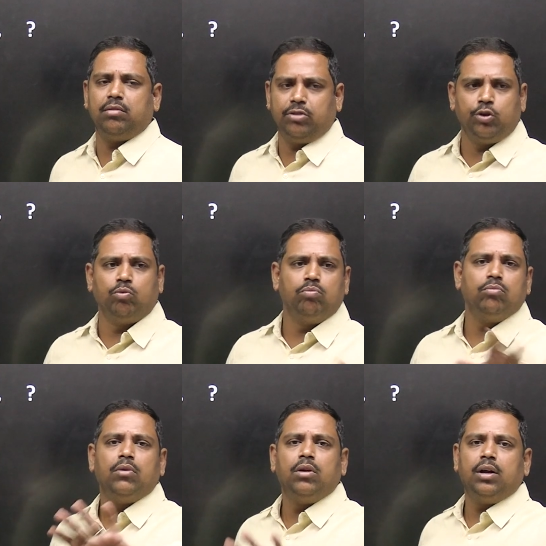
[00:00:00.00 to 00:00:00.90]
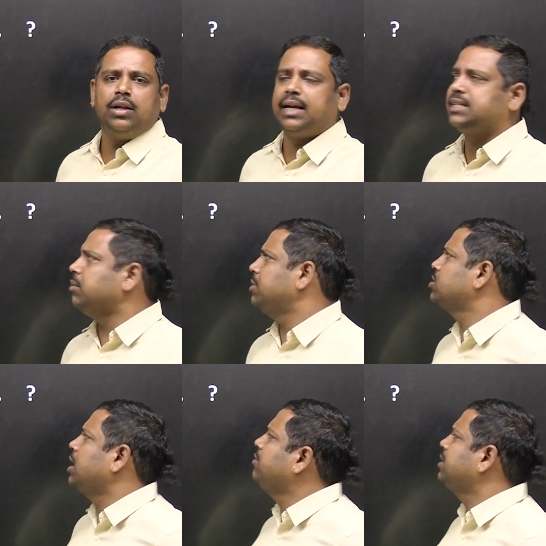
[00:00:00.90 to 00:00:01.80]
you in the
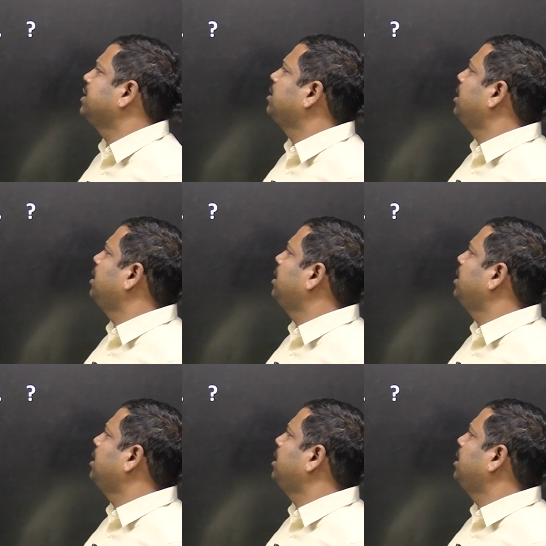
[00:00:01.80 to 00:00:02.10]
examination, I will think